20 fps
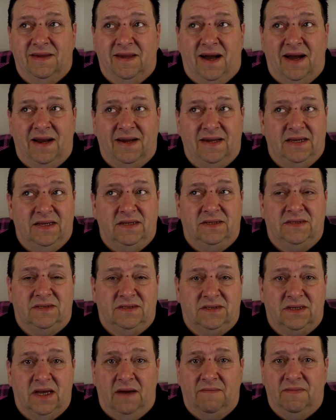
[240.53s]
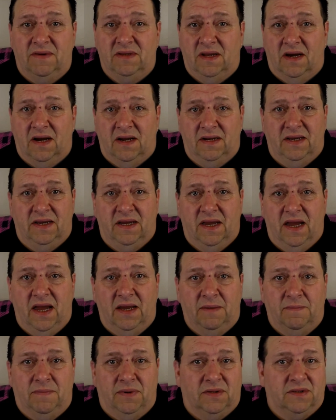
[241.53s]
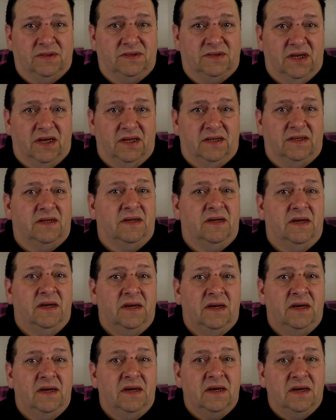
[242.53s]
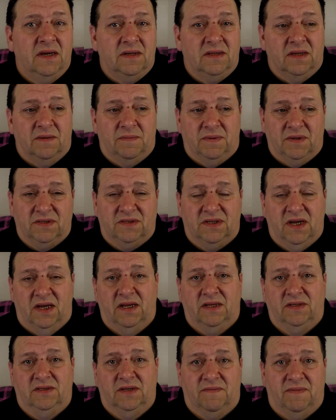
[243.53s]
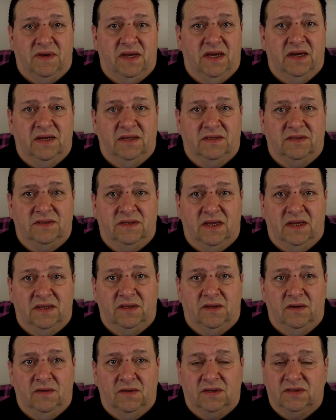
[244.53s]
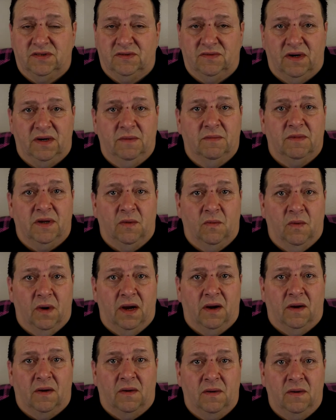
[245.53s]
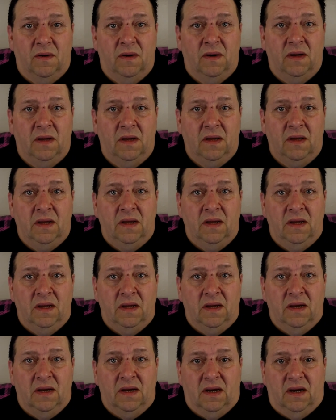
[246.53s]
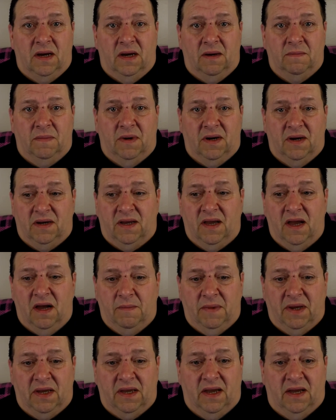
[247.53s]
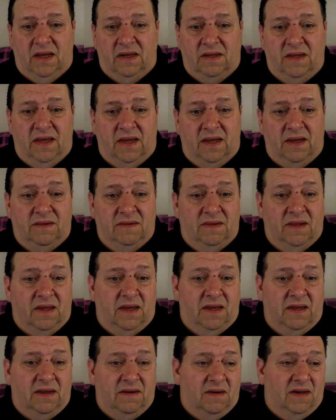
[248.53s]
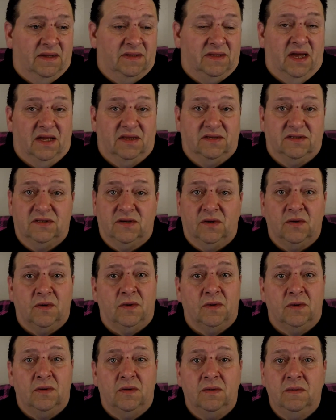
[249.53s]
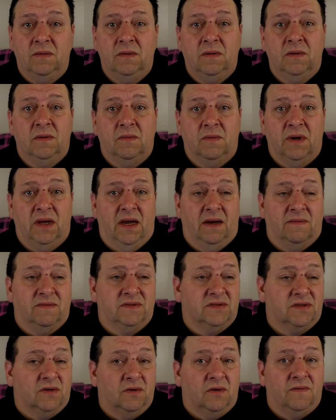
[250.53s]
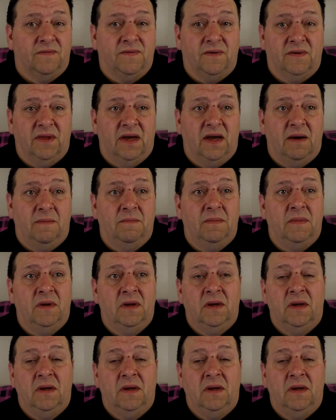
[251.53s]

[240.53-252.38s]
97-98% the percentage of kids that do extremely well by coming in. They attend school. We have school for them.